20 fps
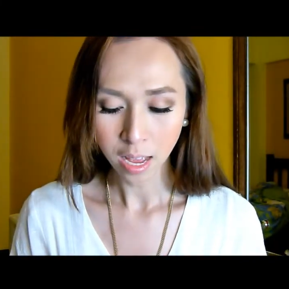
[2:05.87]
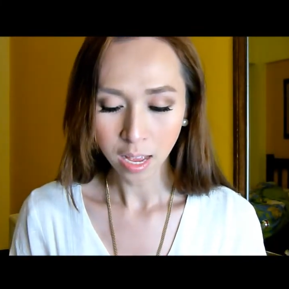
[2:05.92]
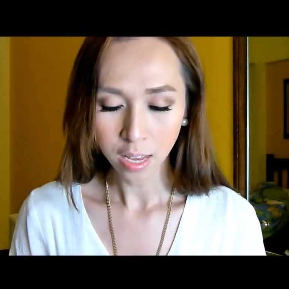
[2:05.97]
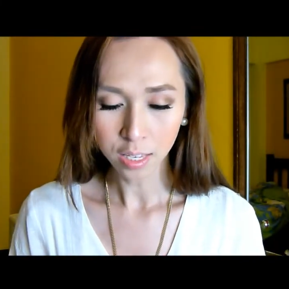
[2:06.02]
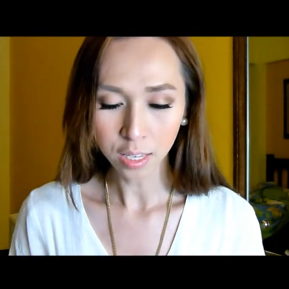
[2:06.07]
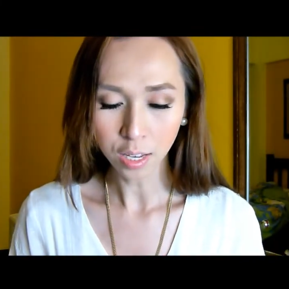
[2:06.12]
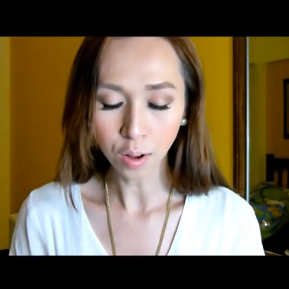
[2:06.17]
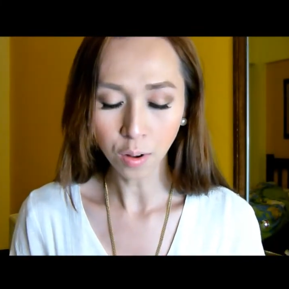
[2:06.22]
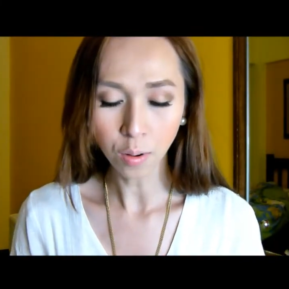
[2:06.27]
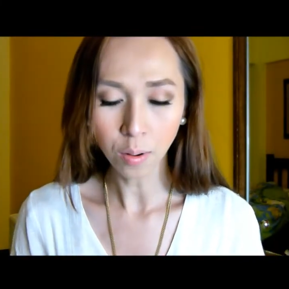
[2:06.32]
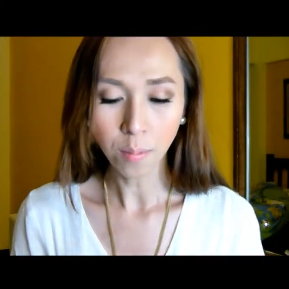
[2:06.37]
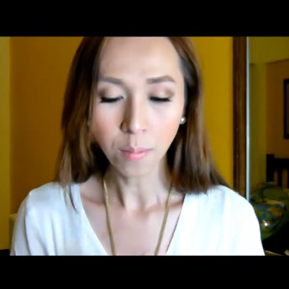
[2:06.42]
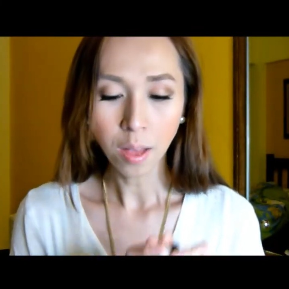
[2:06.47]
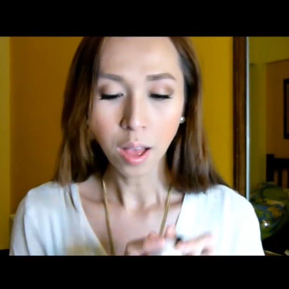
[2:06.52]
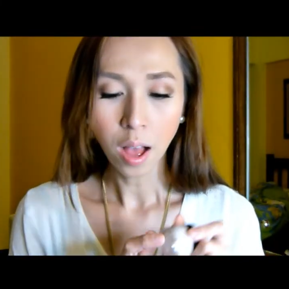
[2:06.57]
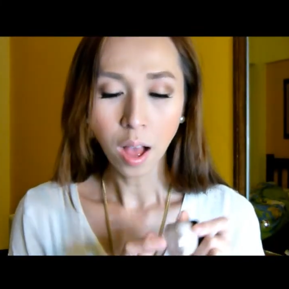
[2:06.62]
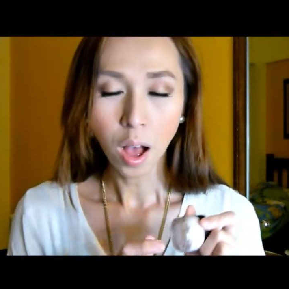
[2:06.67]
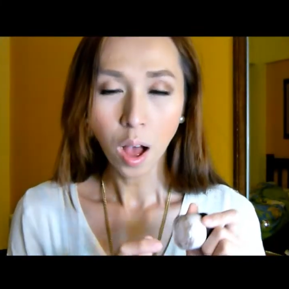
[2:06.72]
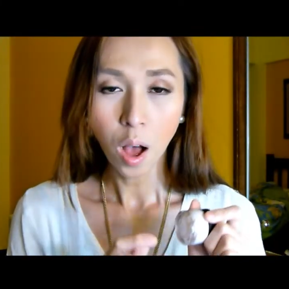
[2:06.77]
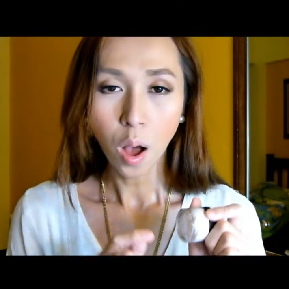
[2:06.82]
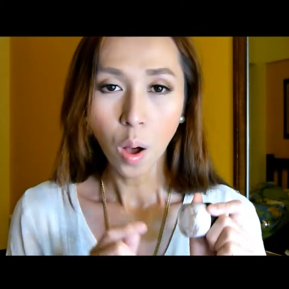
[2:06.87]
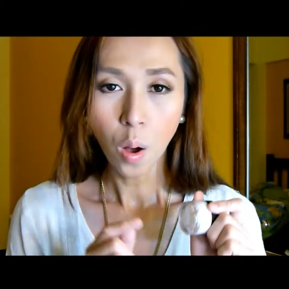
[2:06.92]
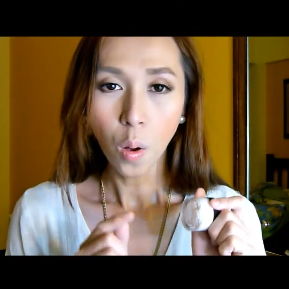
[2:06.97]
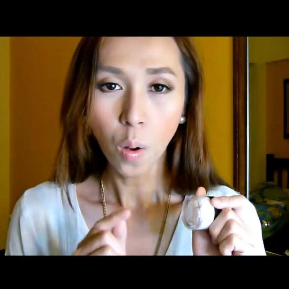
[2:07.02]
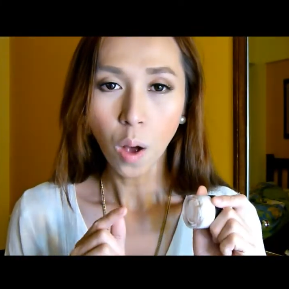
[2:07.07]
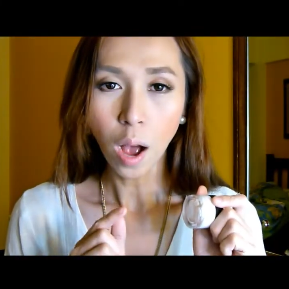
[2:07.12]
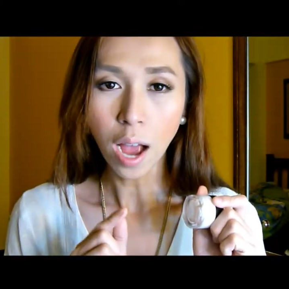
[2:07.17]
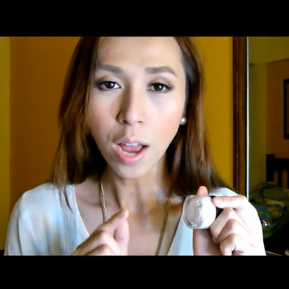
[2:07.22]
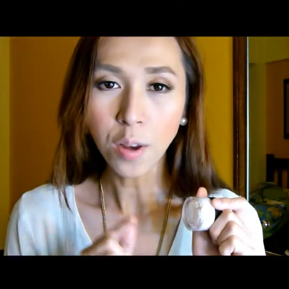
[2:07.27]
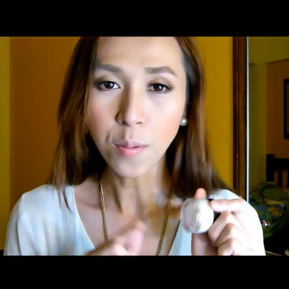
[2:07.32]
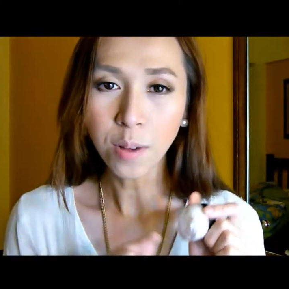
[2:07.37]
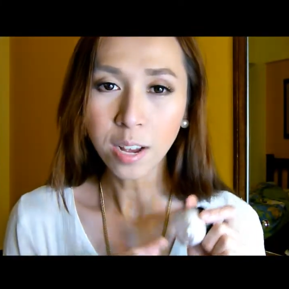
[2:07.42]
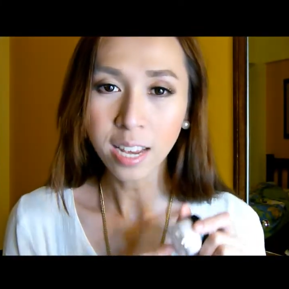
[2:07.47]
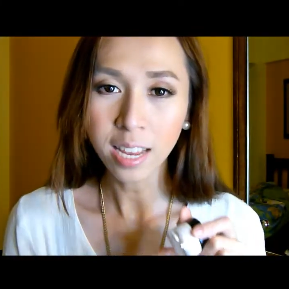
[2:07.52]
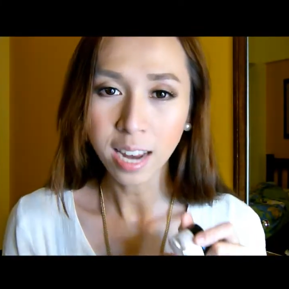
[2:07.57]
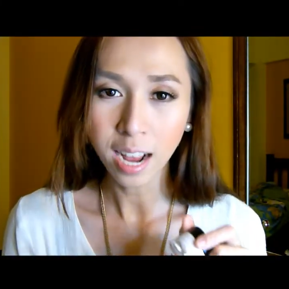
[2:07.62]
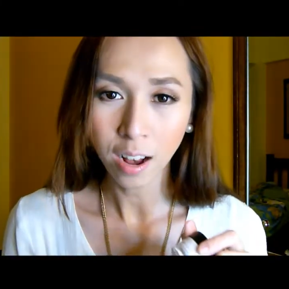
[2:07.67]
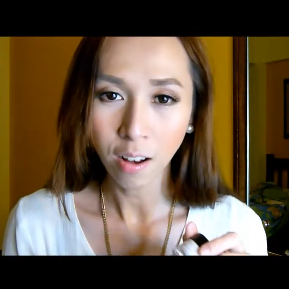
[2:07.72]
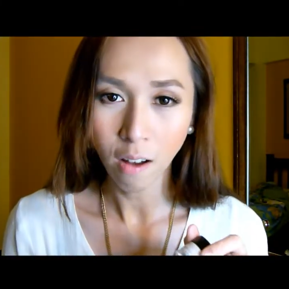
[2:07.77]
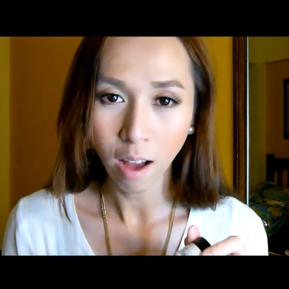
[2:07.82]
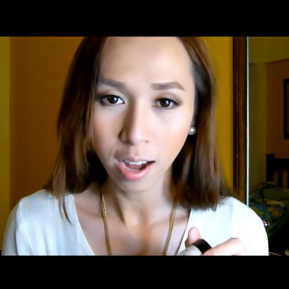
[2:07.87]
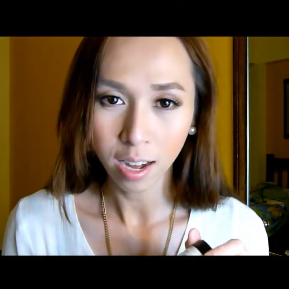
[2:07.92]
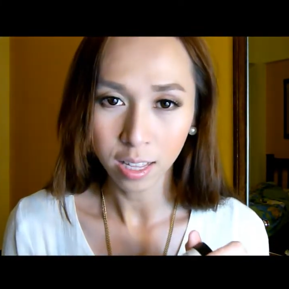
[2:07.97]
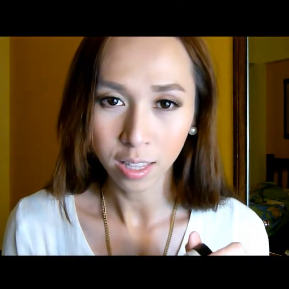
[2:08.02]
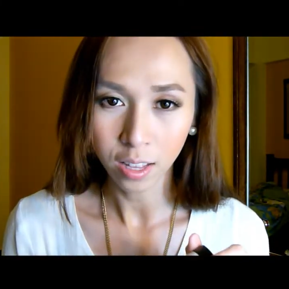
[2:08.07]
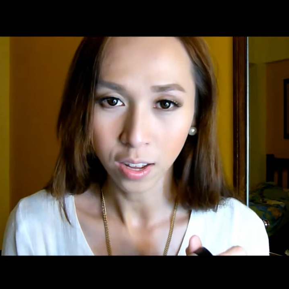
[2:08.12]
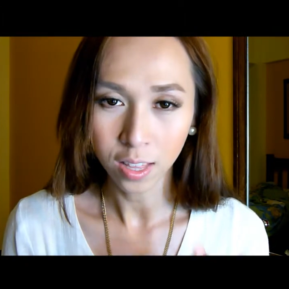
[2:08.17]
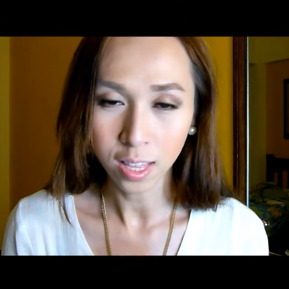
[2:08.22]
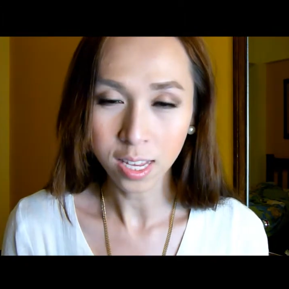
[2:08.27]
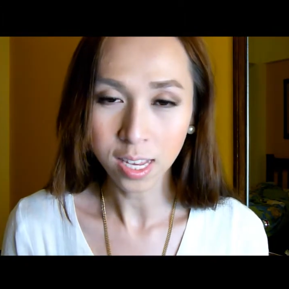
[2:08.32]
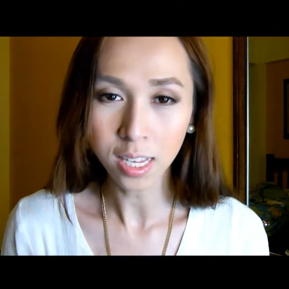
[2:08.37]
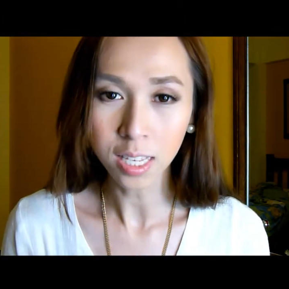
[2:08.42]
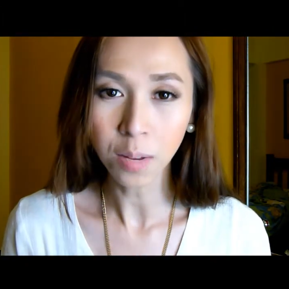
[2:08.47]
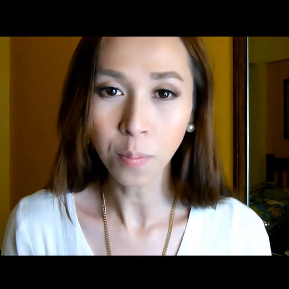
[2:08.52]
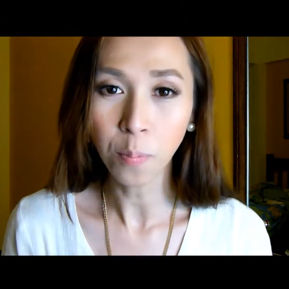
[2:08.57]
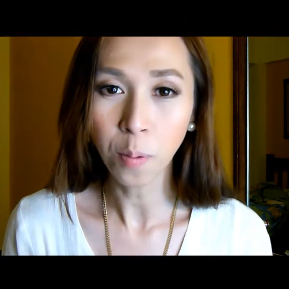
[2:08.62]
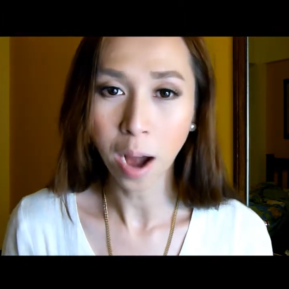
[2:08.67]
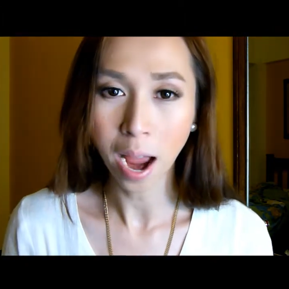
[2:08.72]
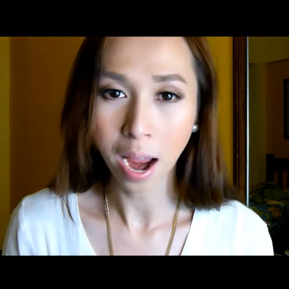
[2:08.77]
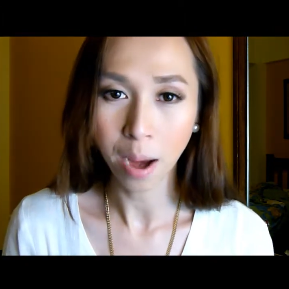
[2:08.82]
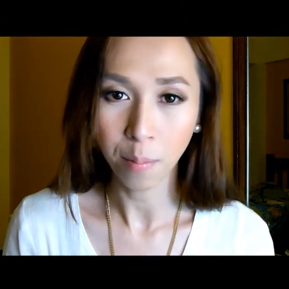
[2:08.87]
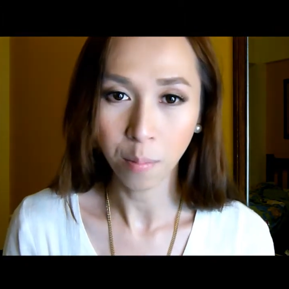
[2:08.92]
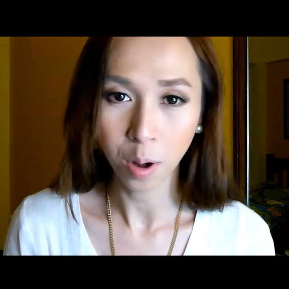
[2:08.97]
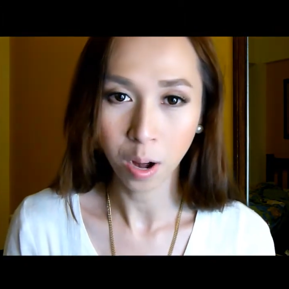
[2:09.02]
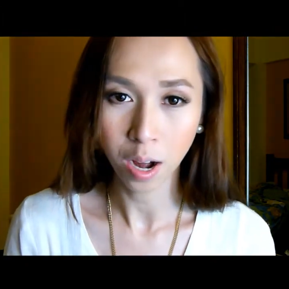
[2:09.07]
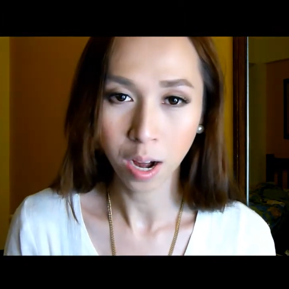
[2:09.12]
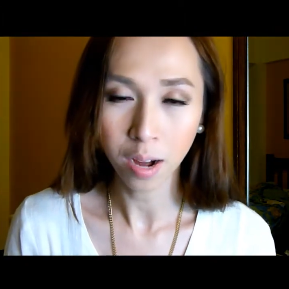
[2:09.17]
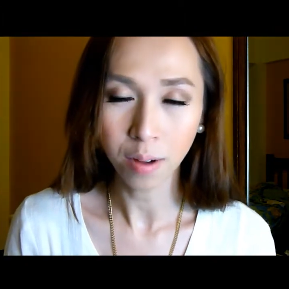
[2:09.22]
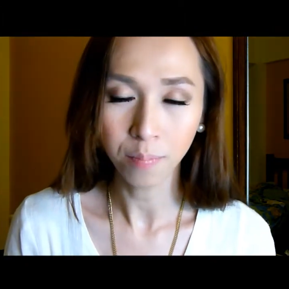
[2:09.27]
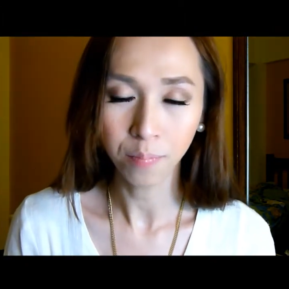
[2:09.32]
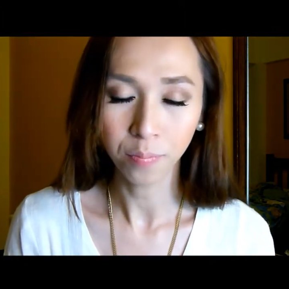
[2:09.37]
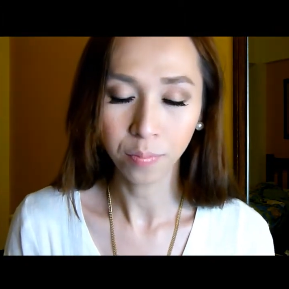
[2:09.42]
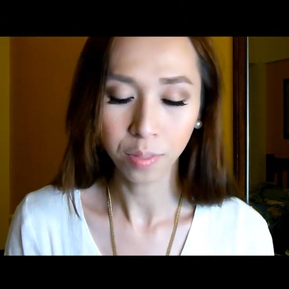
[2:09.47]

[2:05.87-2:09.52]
So, ano bang ginagawa nito? This is a primer.